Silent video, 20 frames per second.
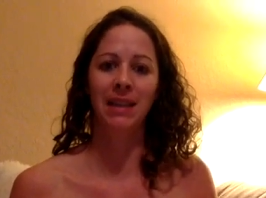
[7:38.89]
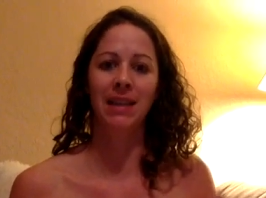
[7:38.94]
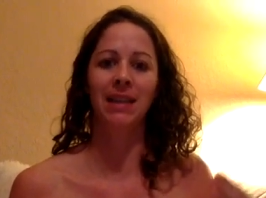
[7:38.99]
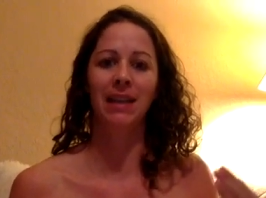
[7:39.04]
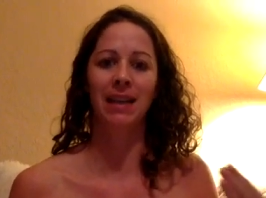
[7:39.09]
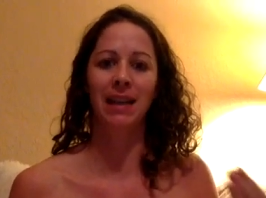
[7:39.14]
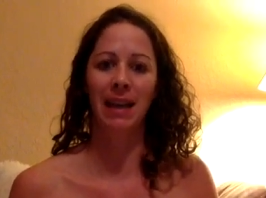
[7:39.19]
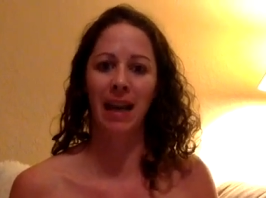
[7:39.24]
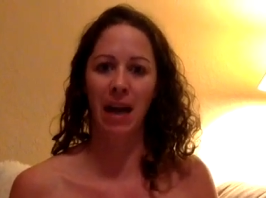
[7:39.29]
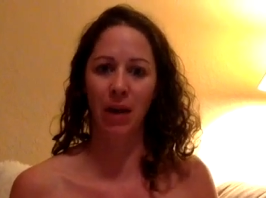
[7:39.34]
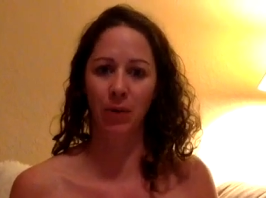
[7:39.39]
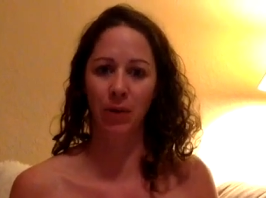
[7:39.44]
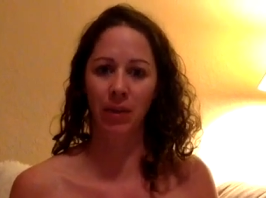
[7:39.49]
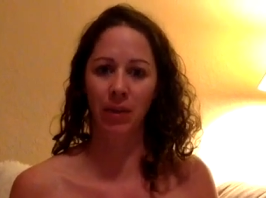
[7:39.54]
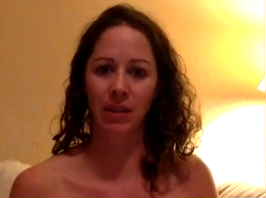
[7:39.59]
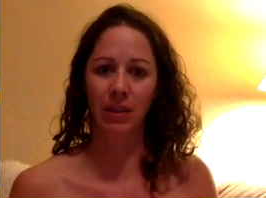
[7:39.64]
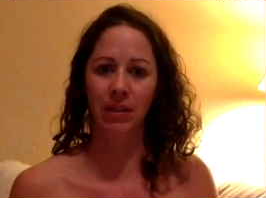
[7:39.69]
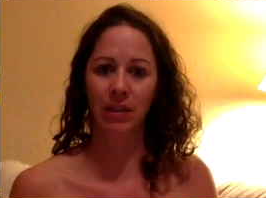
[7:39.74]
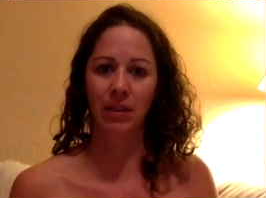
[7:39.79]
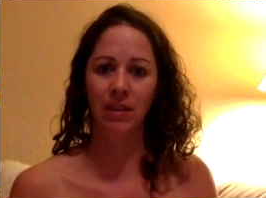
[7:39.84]
an
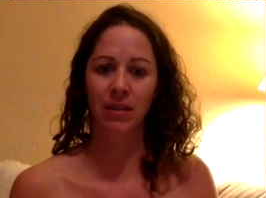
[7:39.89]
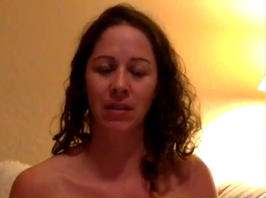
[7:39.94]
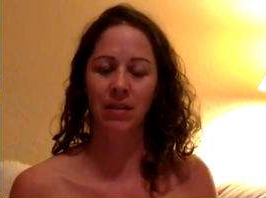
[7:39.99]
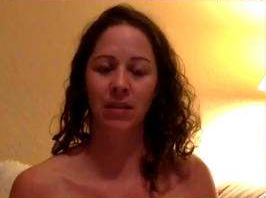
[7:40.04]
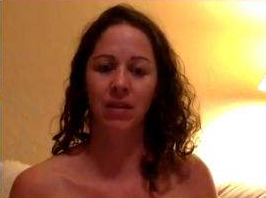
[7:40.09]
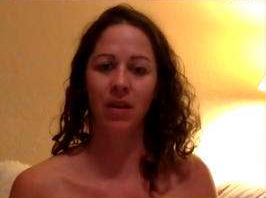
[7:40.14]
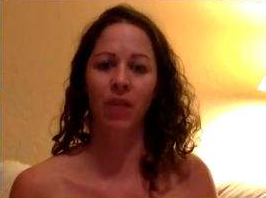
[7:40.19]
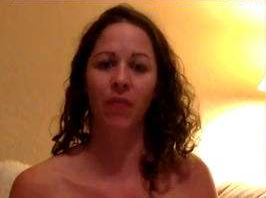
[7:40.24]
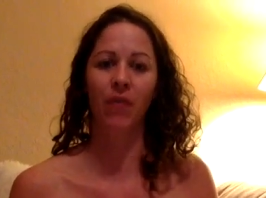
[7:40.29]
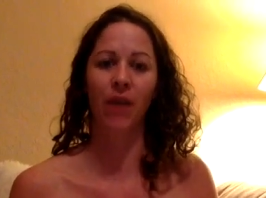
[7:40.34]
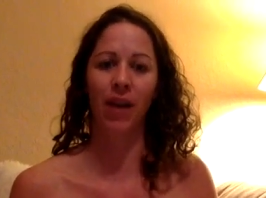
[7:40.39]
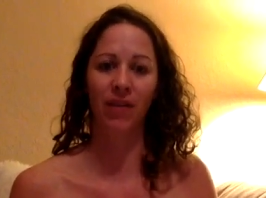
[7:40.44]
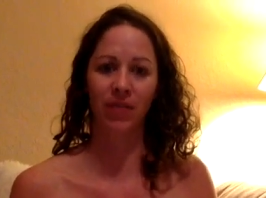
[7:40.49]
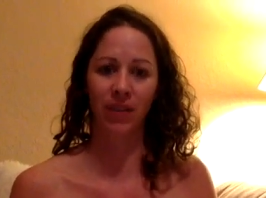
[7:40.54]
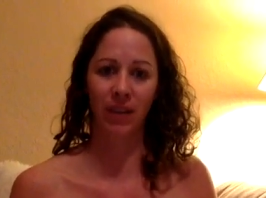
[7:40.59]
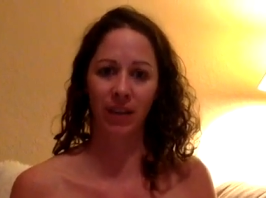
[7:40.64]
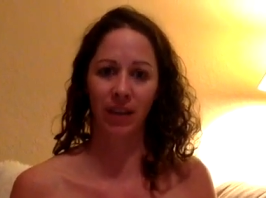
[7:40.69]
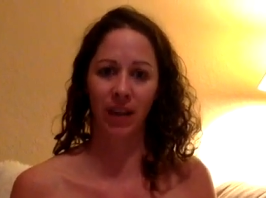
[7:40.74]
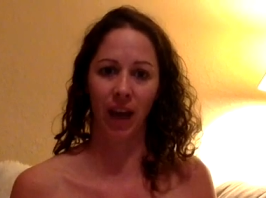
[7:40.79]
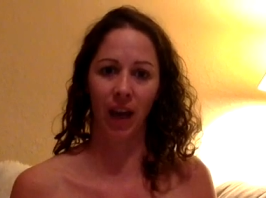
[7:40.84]
allowance of
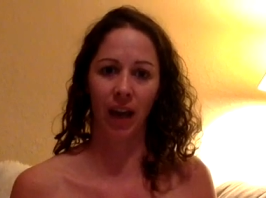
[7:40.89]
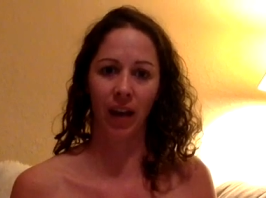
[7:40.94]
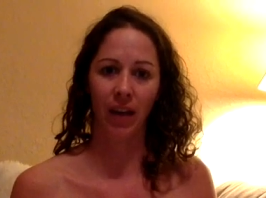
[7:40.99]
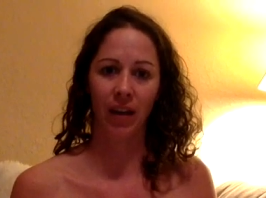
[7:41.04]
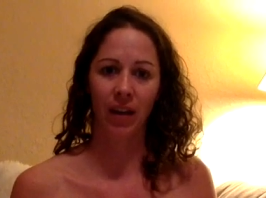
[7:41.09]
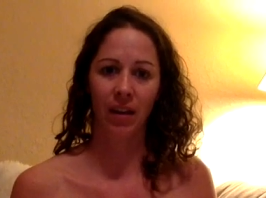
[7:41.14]
everything.